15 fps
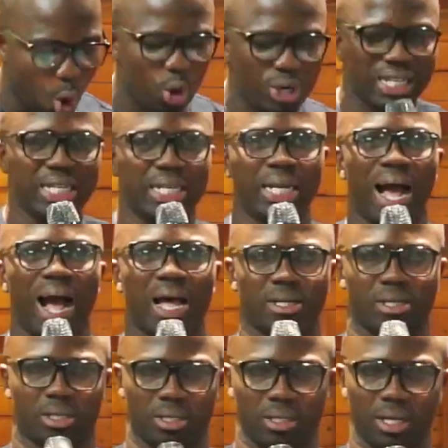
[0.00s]
in us.
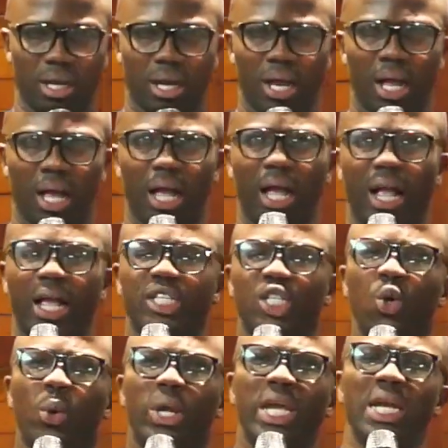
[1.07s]
Is
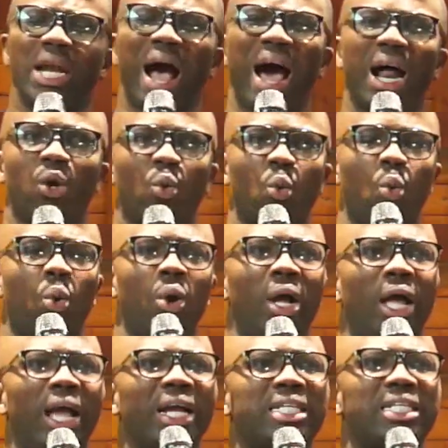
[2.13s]
looking at
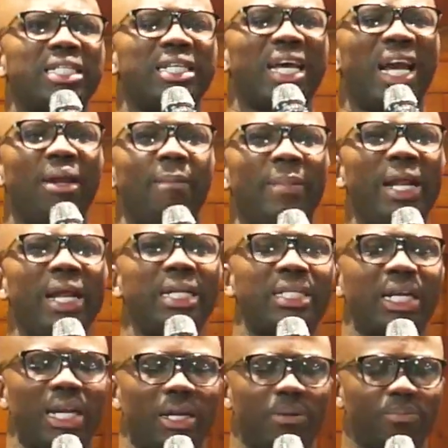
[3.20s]
it is eliminated
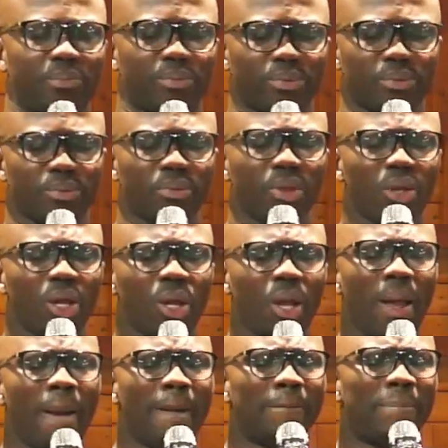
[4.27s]

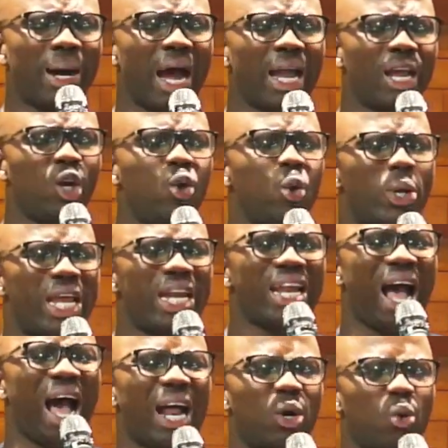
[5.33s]
by looking
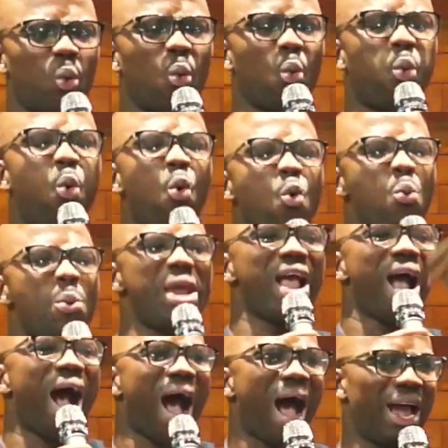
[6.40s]
at who we
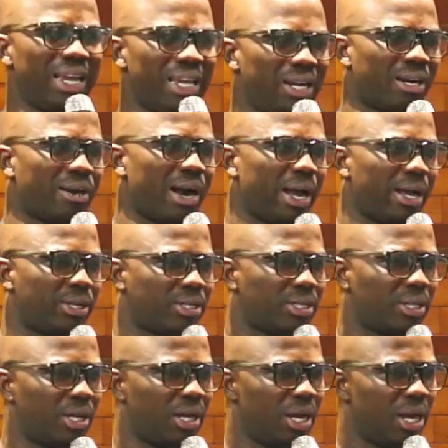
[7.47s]
are in Christ
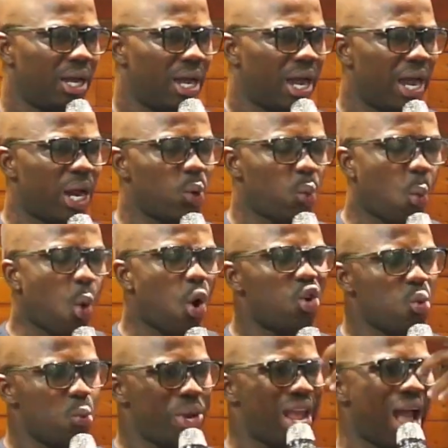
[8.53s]
and what
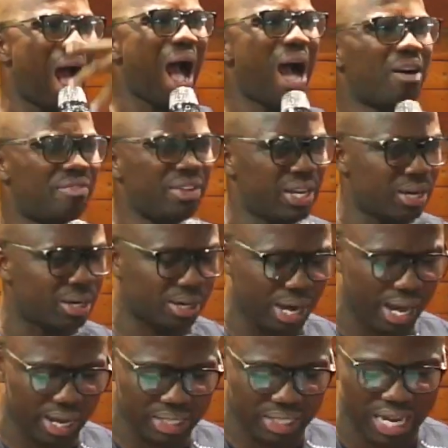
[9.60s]
we have in
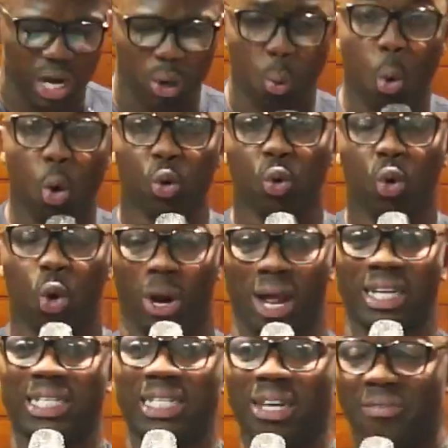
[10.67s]
Christ and what God has
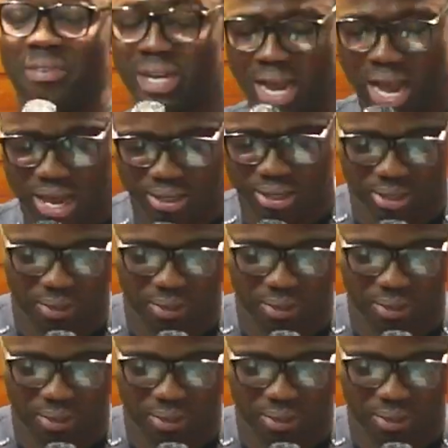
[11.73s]
given us.